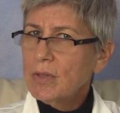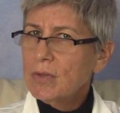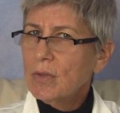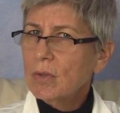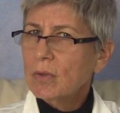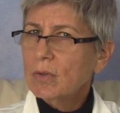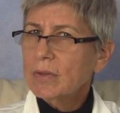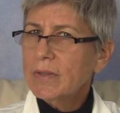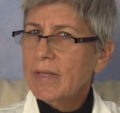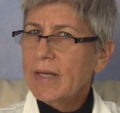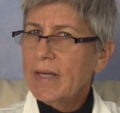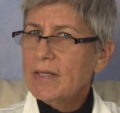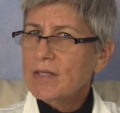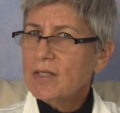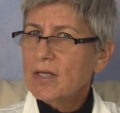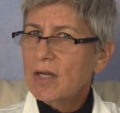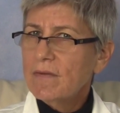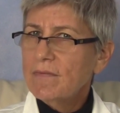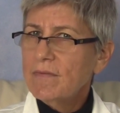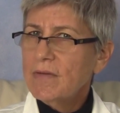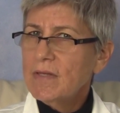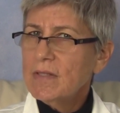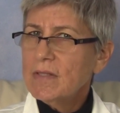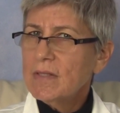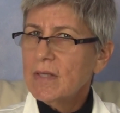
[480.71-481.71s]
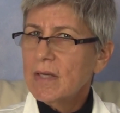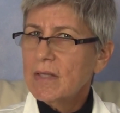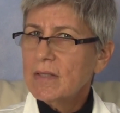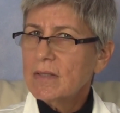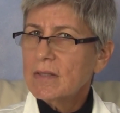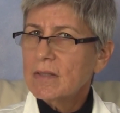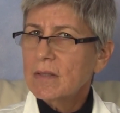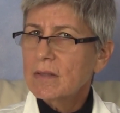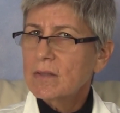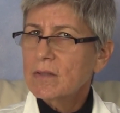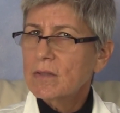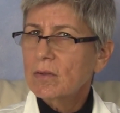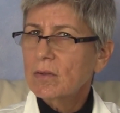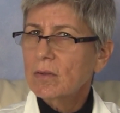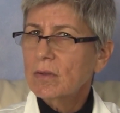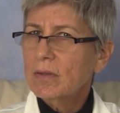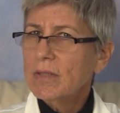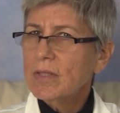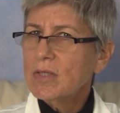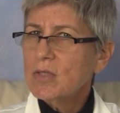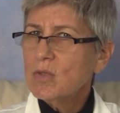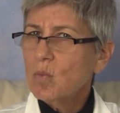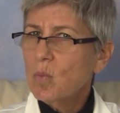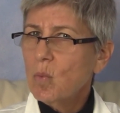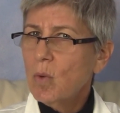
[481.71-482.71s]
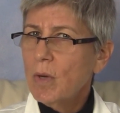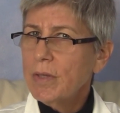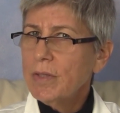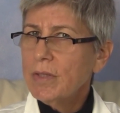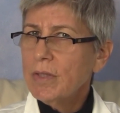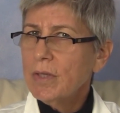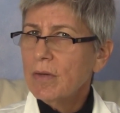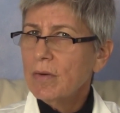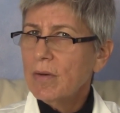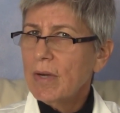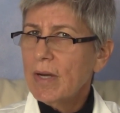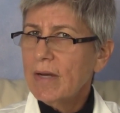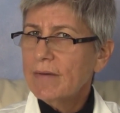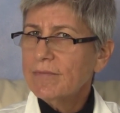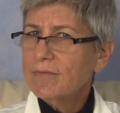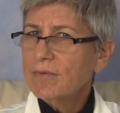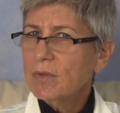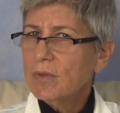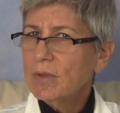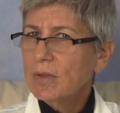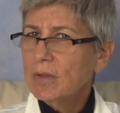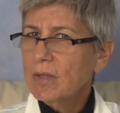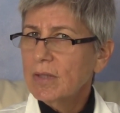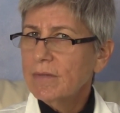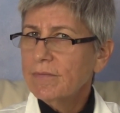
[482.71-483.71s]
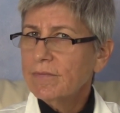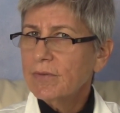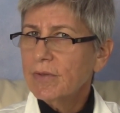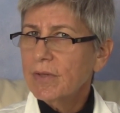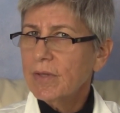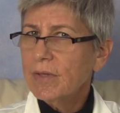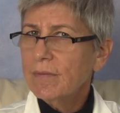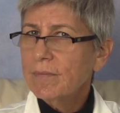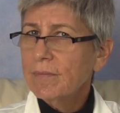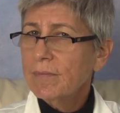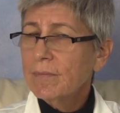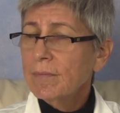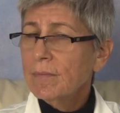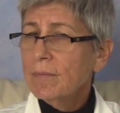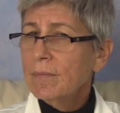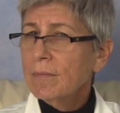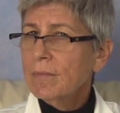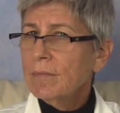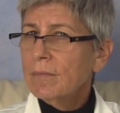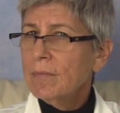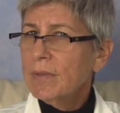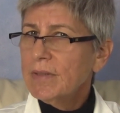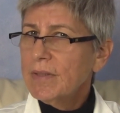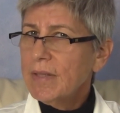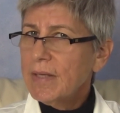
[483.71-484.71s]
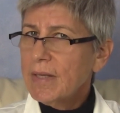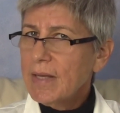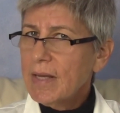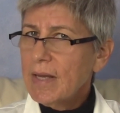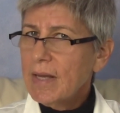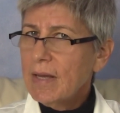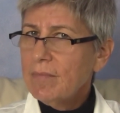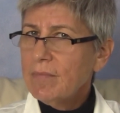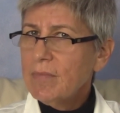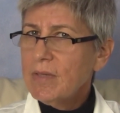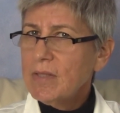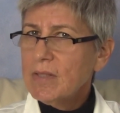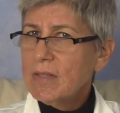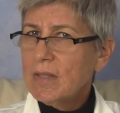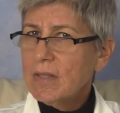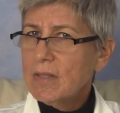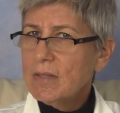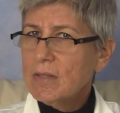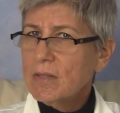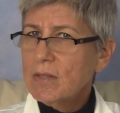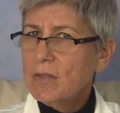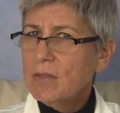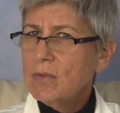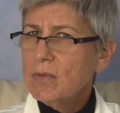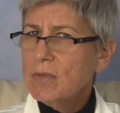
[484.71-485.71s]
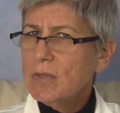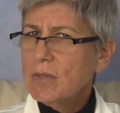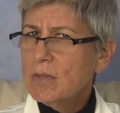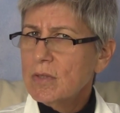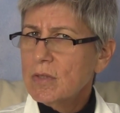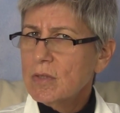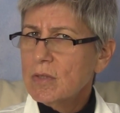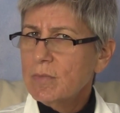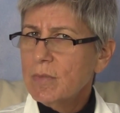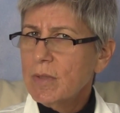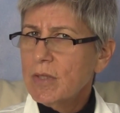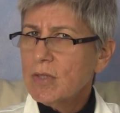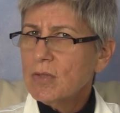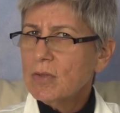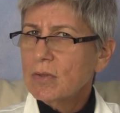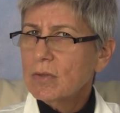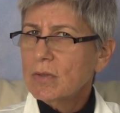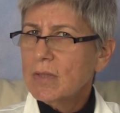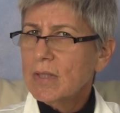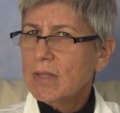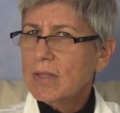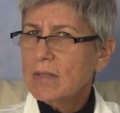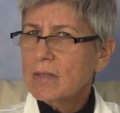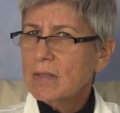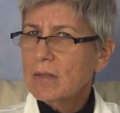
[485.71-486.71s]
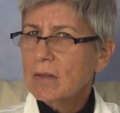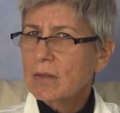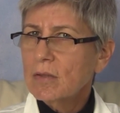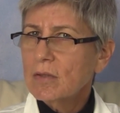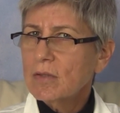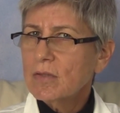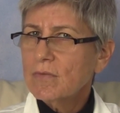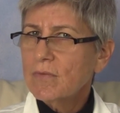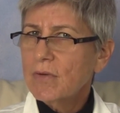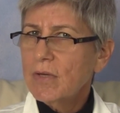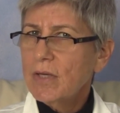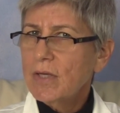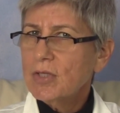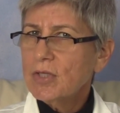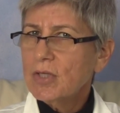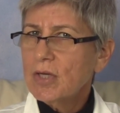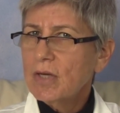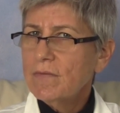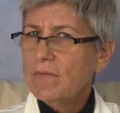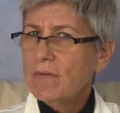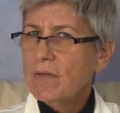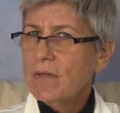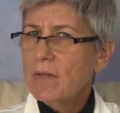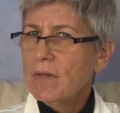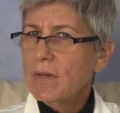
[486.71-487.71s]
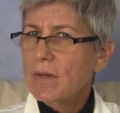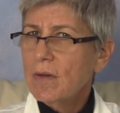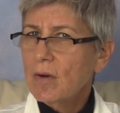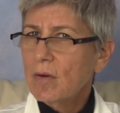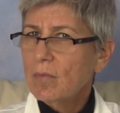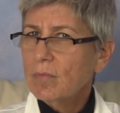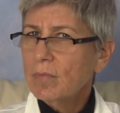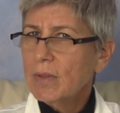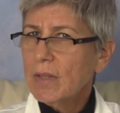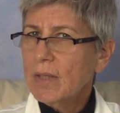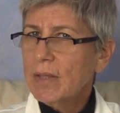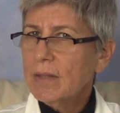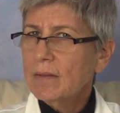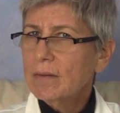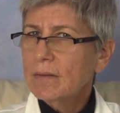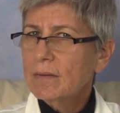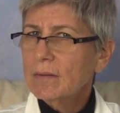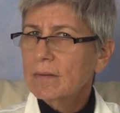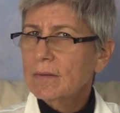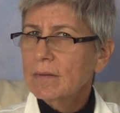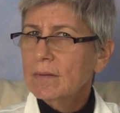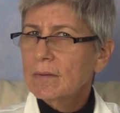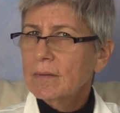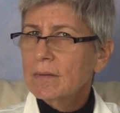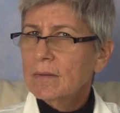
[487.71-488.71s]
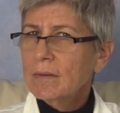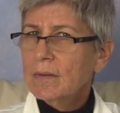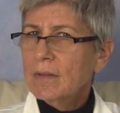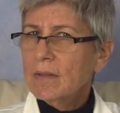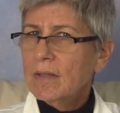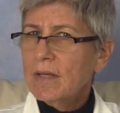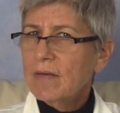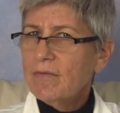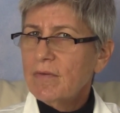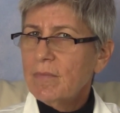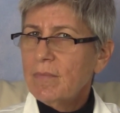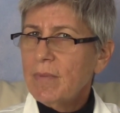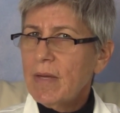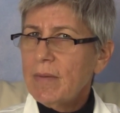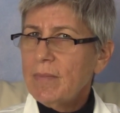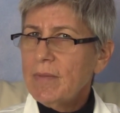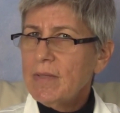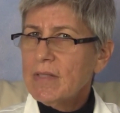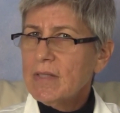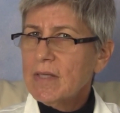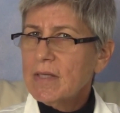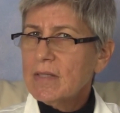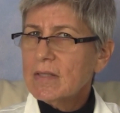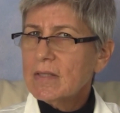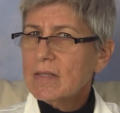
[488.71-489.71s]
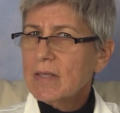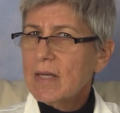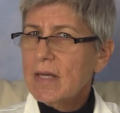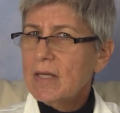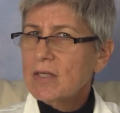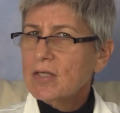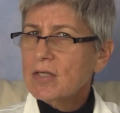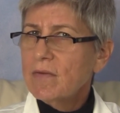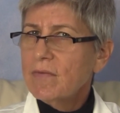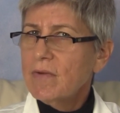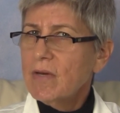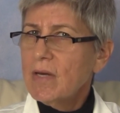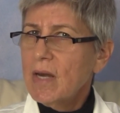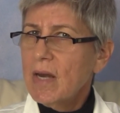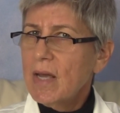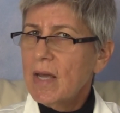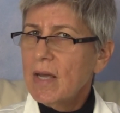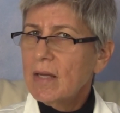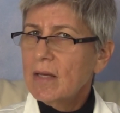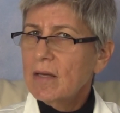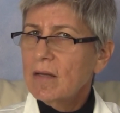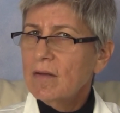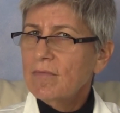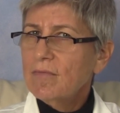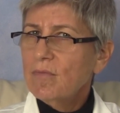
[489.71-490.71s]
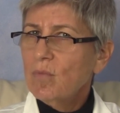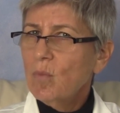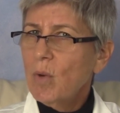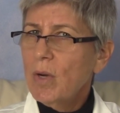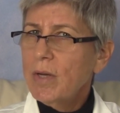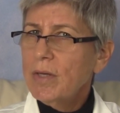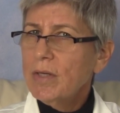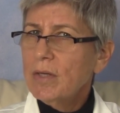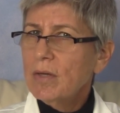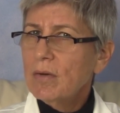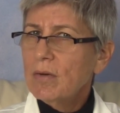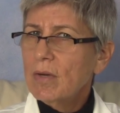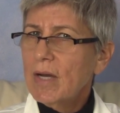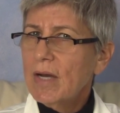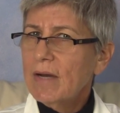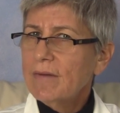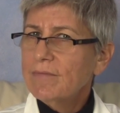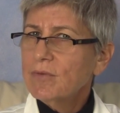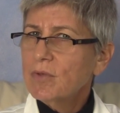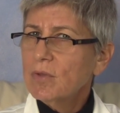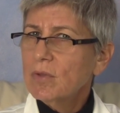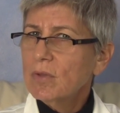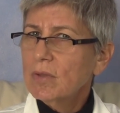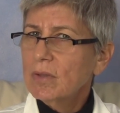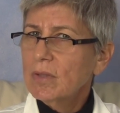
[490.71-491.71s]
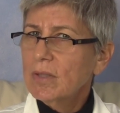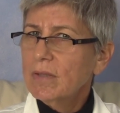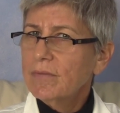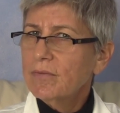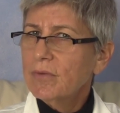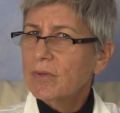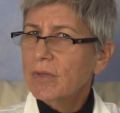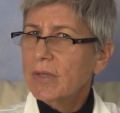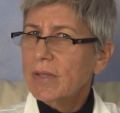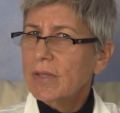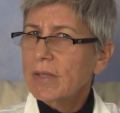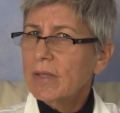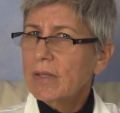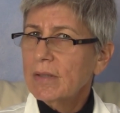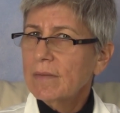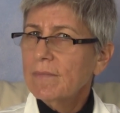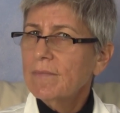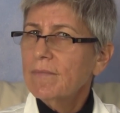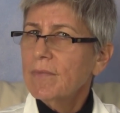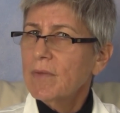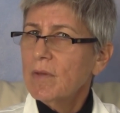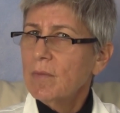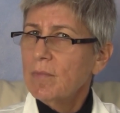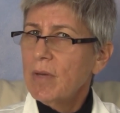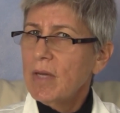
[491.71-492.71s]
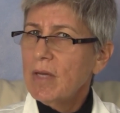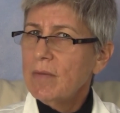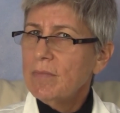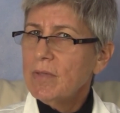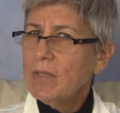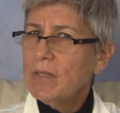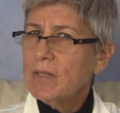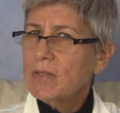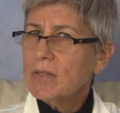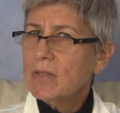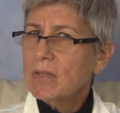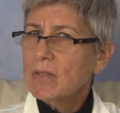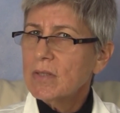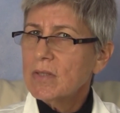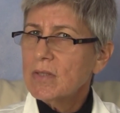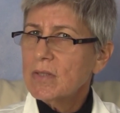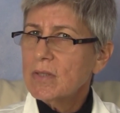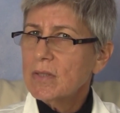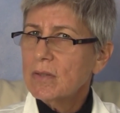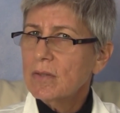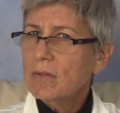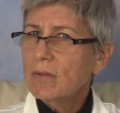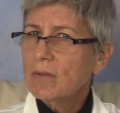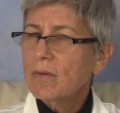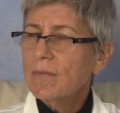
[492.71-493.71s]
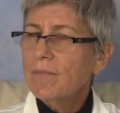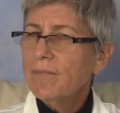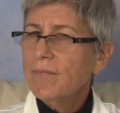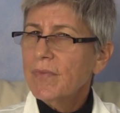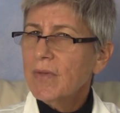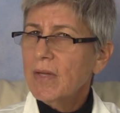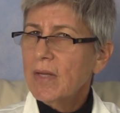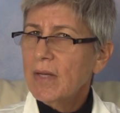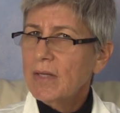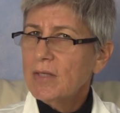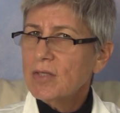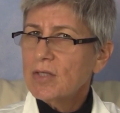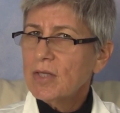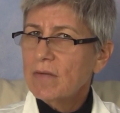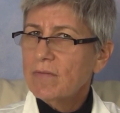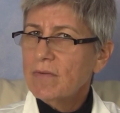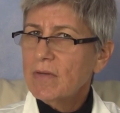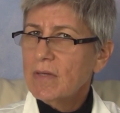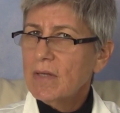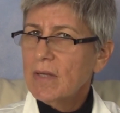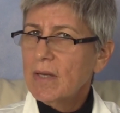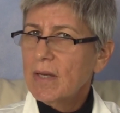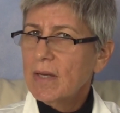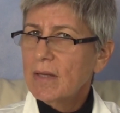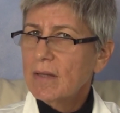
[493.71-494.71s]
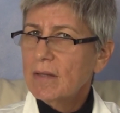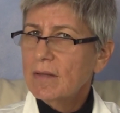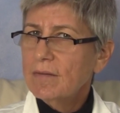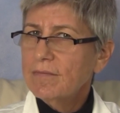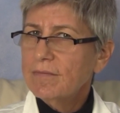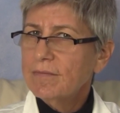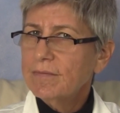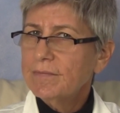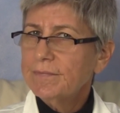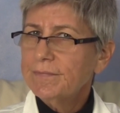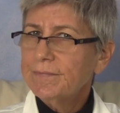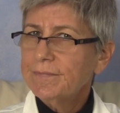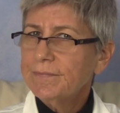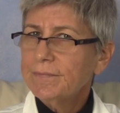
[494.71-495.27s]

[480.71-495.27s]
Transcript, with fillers: adult HIV tests until at least 1 year after delivery, but they can be tested using a special test that looks for HIV in their blood. If a baby tests HIV negative 1 year after delivery, the baby is considered HIV negative.